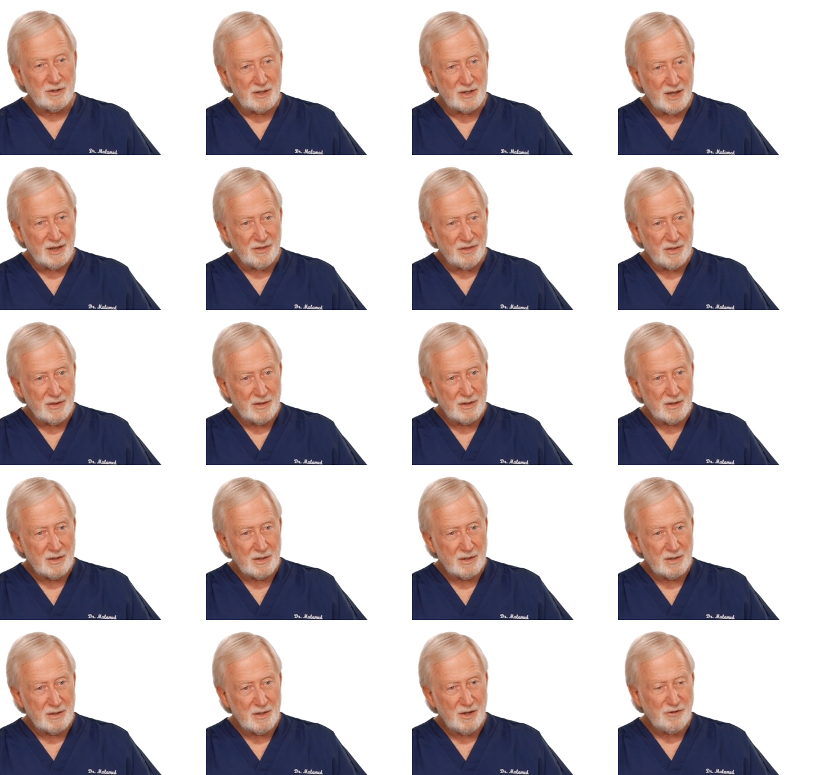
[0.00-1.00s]
to death.
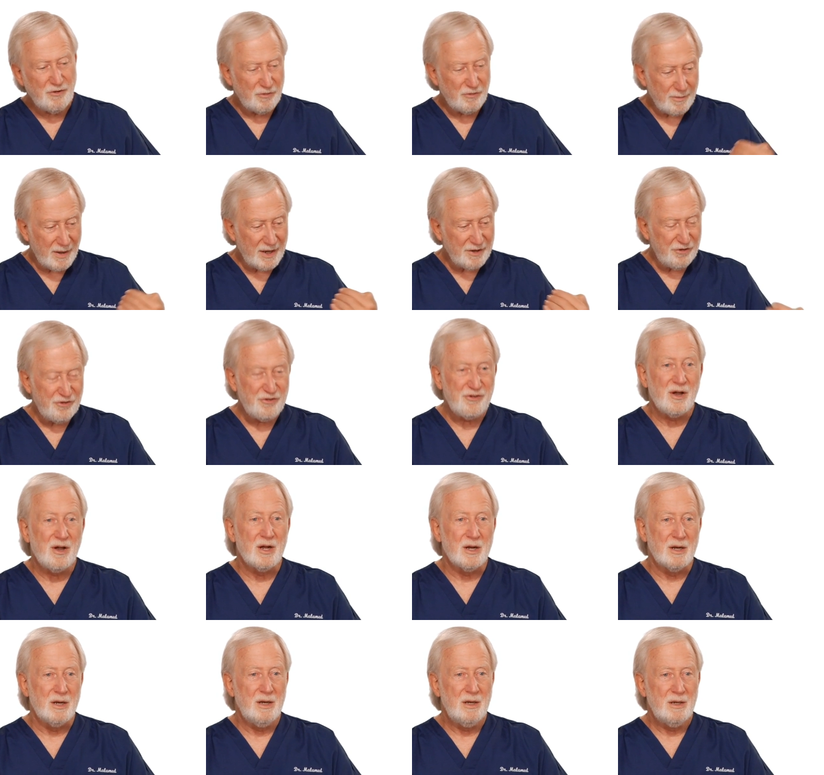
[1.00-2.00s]
This is my
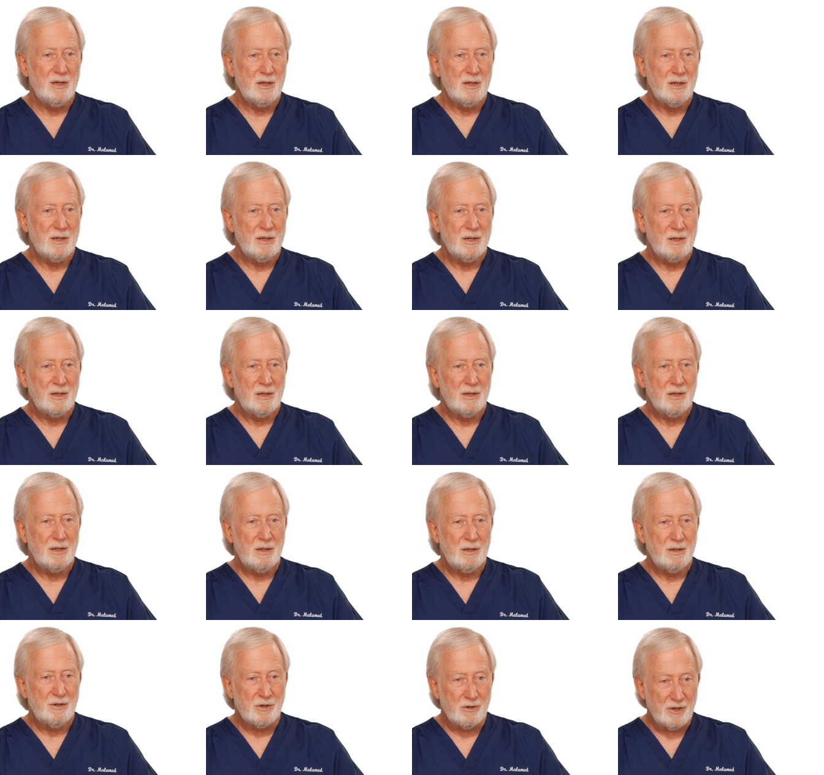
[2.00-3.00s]
son
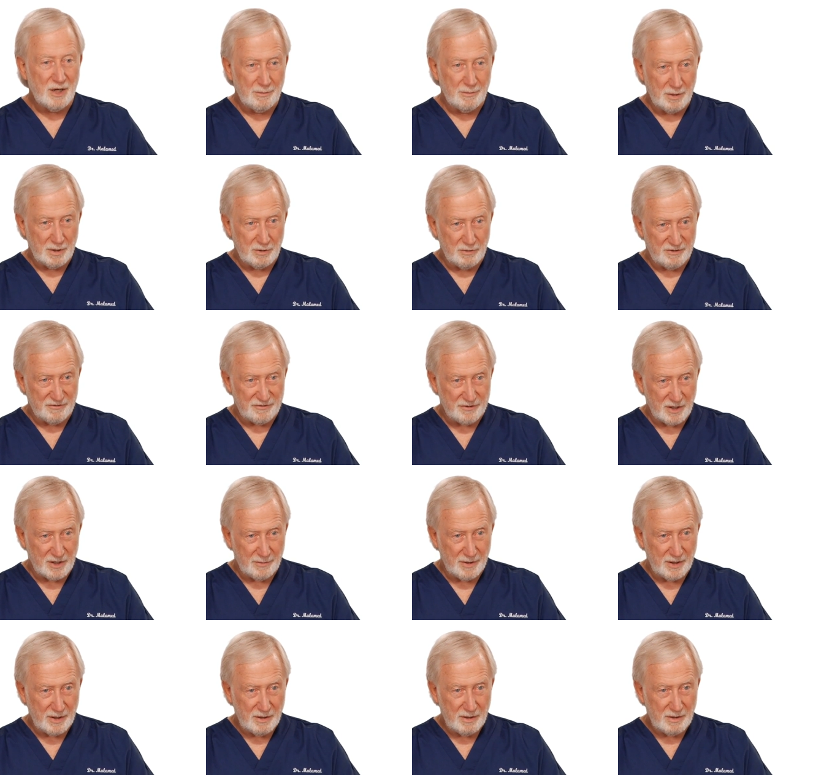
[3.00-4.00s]
turning blue in front
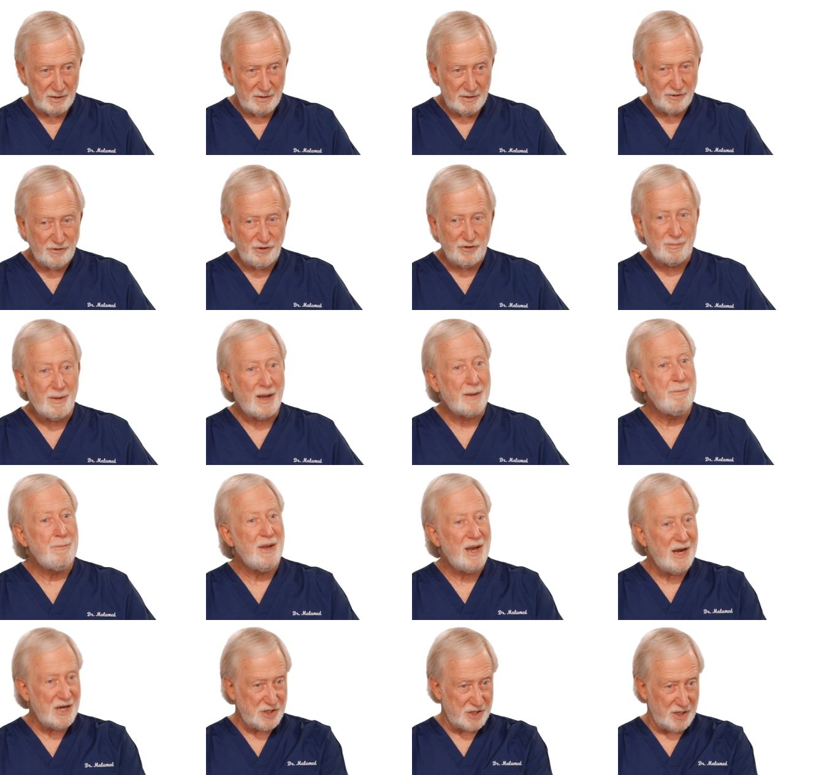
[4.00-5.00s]
of me. This is my
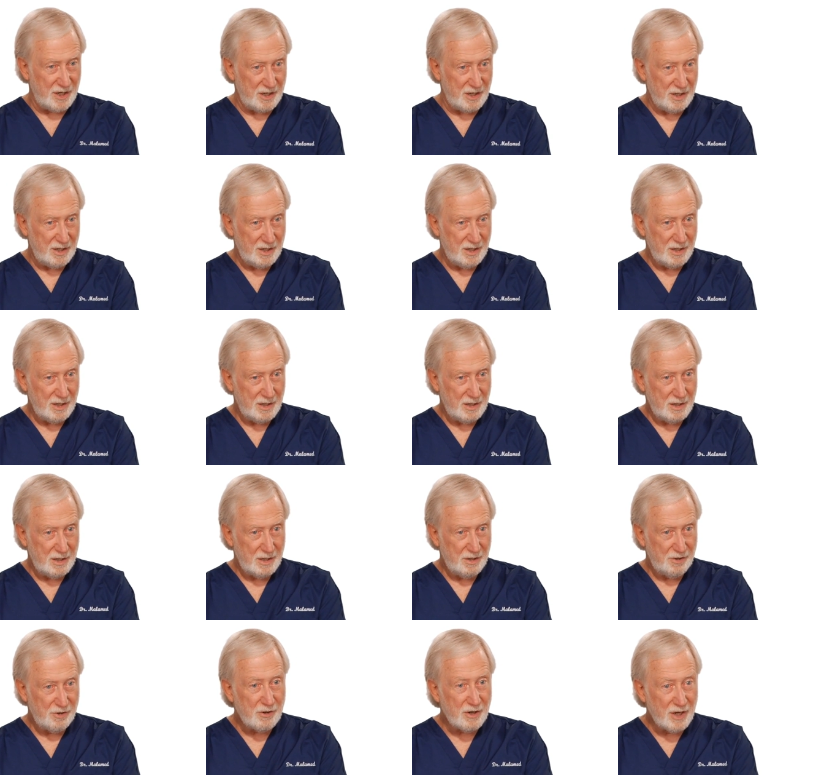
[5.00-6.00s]
patient
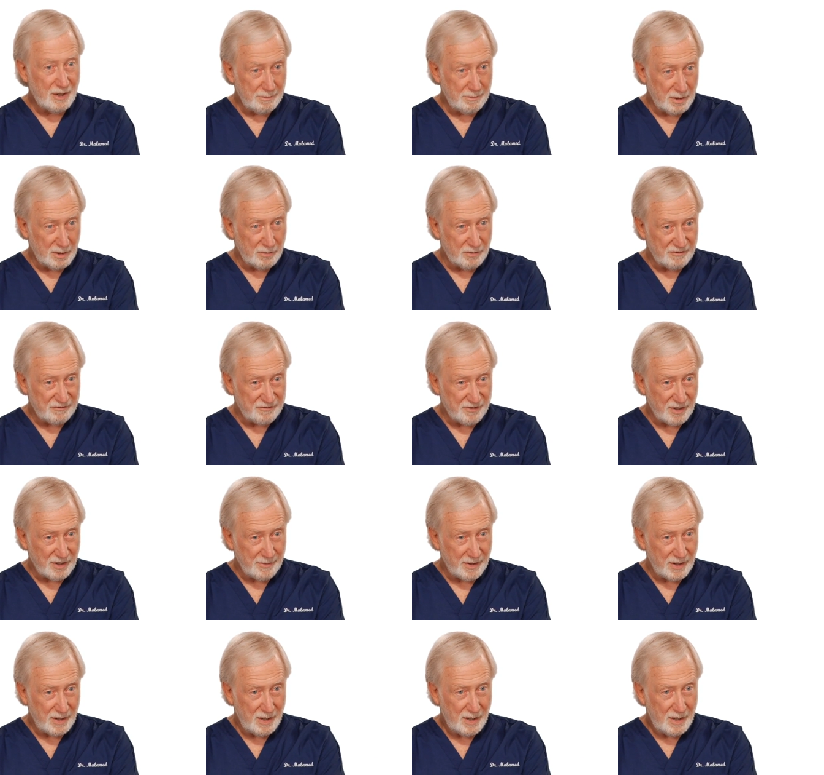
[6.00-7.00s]
turning blue in front of
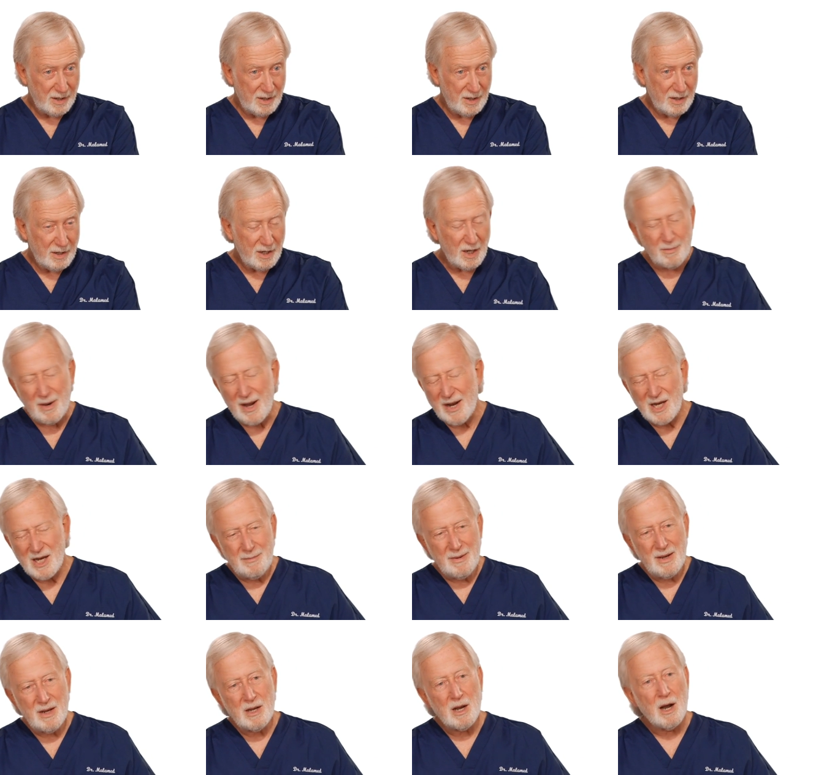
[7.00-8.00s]
me. Am I
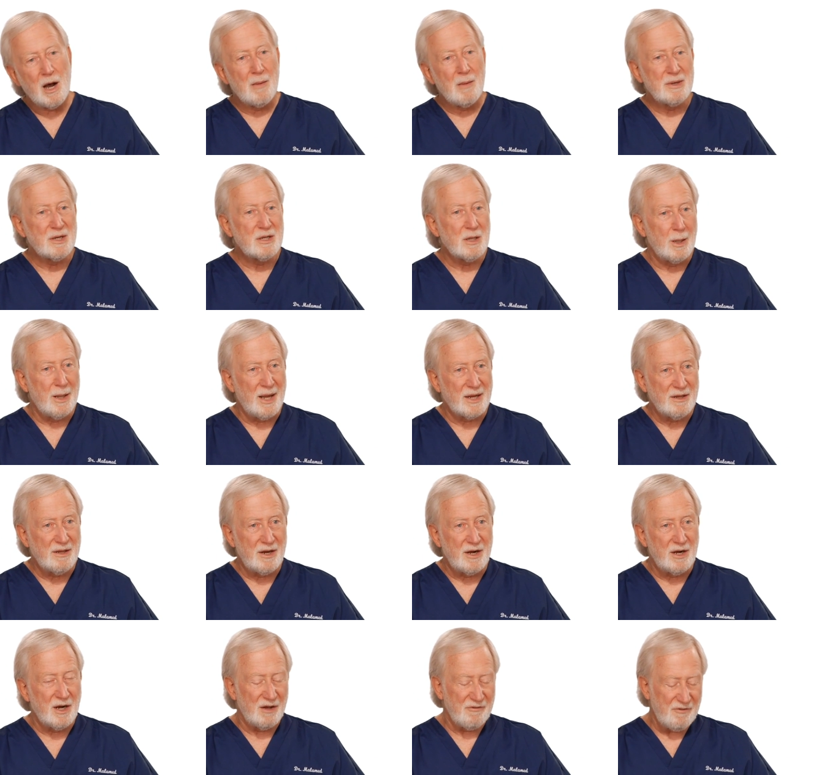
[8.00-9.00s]
going to be calm and
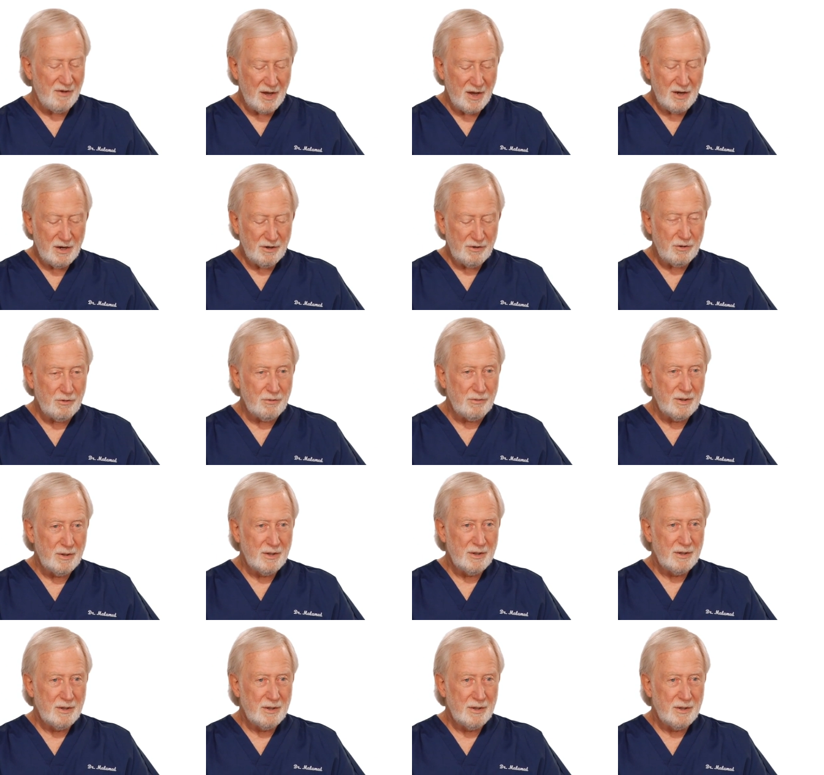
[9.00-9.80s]
collected enough to